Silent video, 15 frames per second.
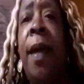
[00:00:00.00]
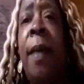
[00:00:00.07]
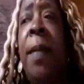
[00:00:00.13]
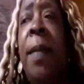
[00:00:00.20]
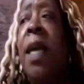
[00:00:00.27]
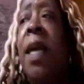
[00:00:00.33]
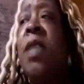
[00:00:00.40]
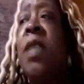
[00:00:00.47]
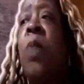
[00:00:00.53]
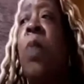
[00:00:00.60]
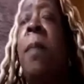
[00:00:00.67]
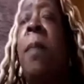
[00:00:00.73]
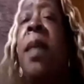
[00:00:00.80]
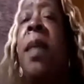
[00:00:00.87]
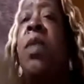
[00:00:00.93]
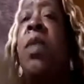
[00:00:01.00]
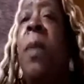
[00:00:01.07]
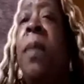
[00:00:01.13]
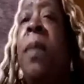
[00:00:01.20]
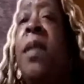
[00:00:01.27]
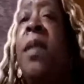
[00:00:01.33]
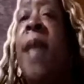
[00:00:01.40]
Because what makes one
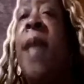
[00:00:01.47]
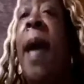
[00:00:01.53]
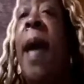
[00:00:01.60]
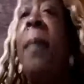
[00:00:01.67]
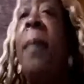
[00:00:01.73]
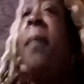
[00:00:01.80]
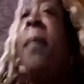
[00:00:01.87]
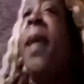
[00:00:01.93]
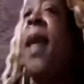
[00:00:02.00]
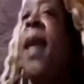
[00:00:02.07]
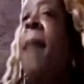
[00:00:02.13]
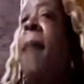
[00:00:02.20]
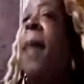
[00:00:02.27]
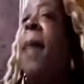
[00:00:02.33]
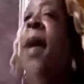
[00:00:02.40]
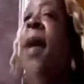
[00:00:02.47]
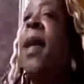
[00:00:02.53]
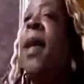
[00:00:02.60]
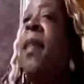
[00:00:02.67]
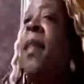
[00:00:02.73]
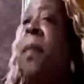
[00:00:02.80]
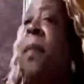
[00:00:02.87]
person happy may not make
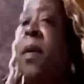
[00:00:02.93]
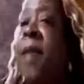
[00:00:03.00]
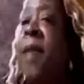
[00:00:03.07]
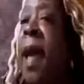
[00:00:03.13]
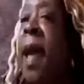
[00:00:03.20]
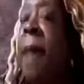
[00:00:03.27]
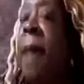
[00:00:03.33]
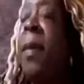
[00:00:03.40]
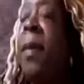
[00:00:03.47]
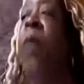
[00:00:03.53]
another person happy.